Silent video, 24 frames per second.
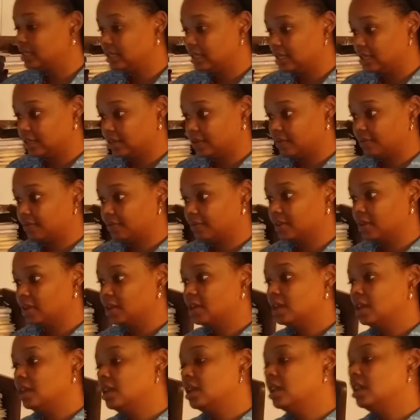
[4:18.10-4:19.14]
diff.
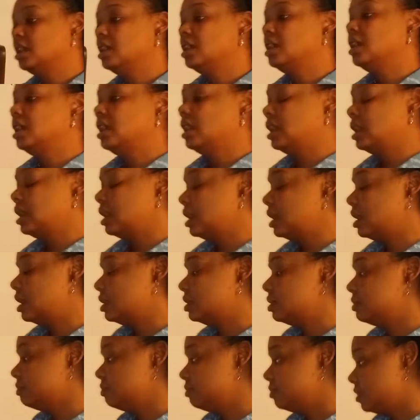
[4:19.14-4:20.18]

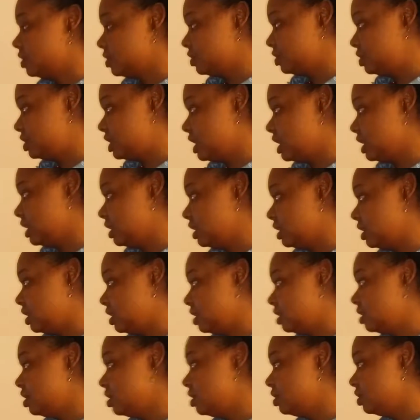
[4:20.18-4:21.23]
And Nurse
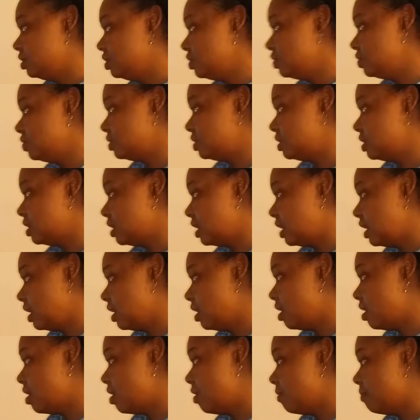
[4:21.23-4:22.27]
Jackie used the
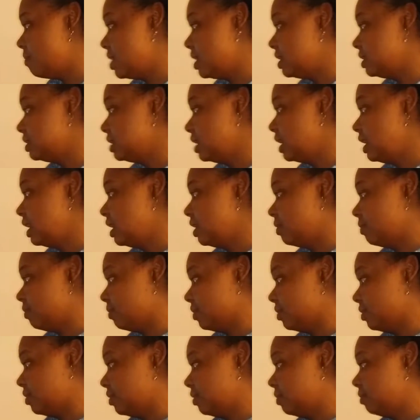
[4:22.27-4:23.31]
alcohol-based hand
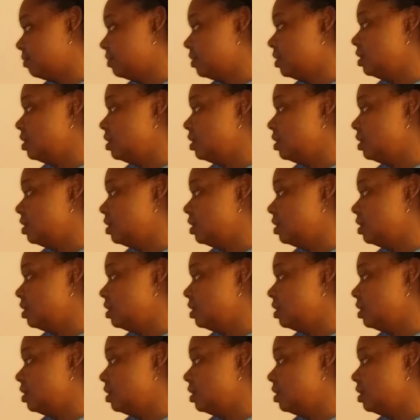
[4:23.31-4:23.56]
rub